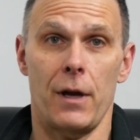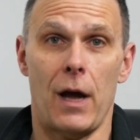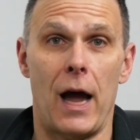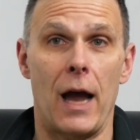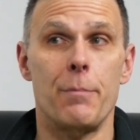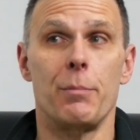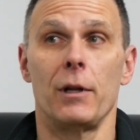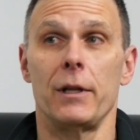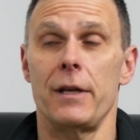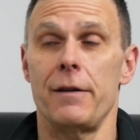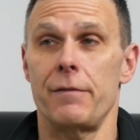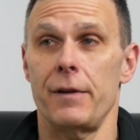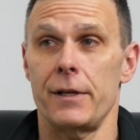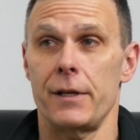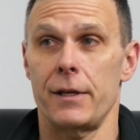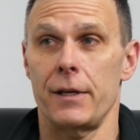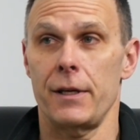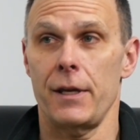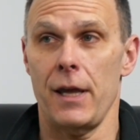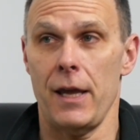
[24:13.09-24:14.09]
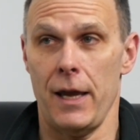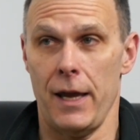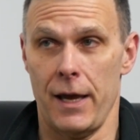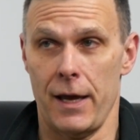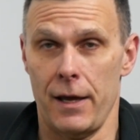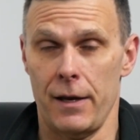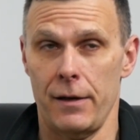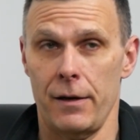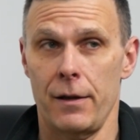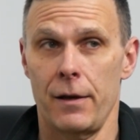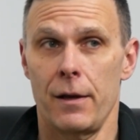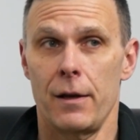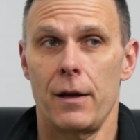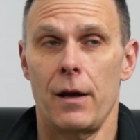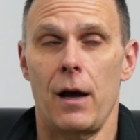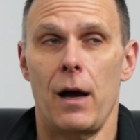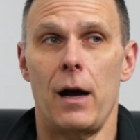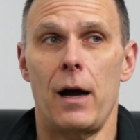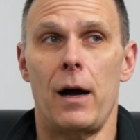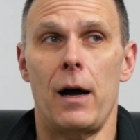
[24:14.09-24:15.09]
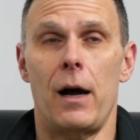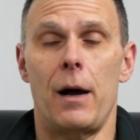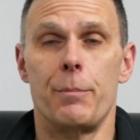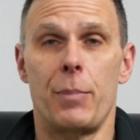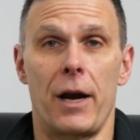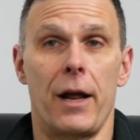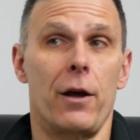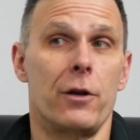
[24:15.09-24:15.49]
I believe it can, but